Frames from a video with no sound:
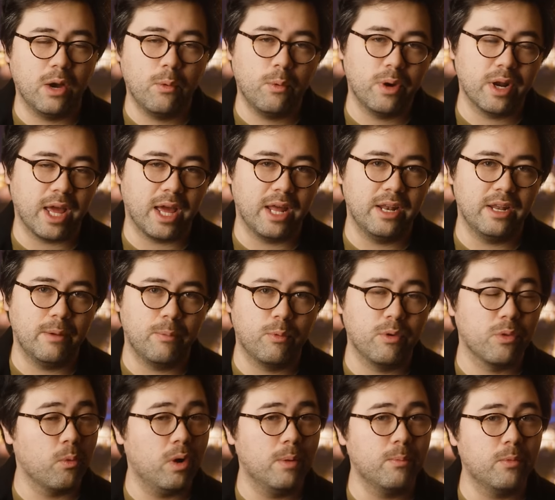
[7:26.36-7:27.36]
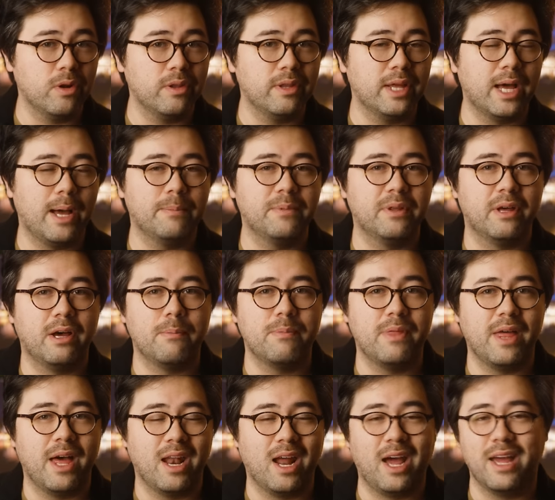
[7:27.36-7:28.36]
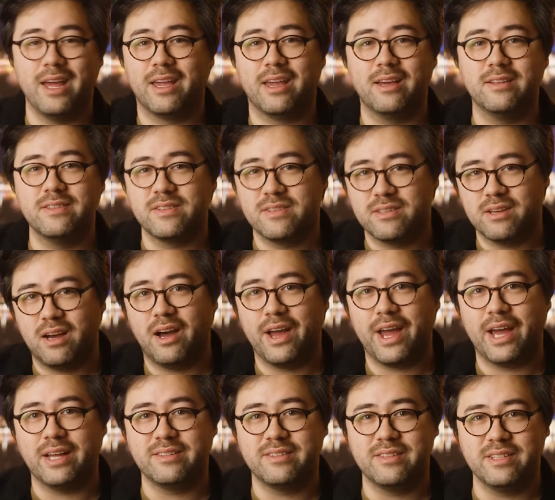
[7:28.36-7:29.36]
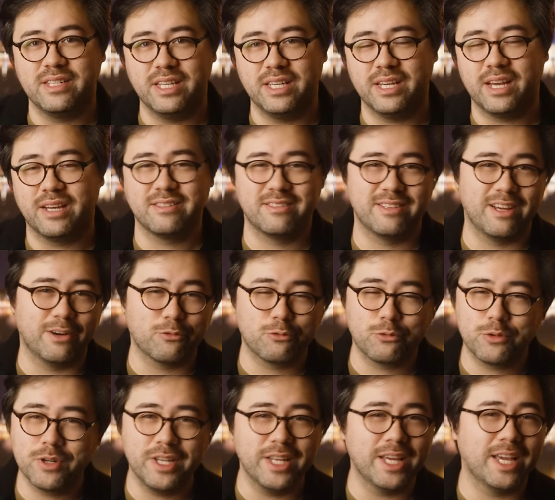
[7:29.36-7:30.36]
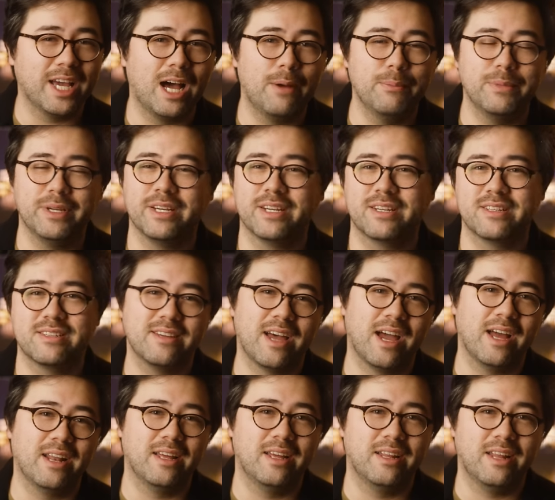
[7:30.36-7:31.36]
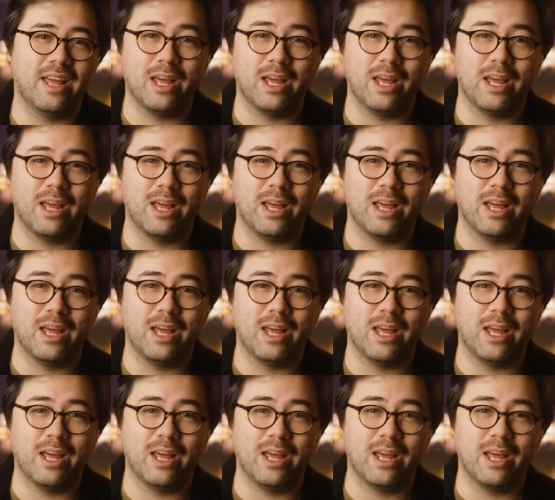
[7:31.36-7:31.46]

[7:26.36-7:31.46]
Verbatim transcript: I want to end up with one more laptop that I again saw at CES that really got me excited,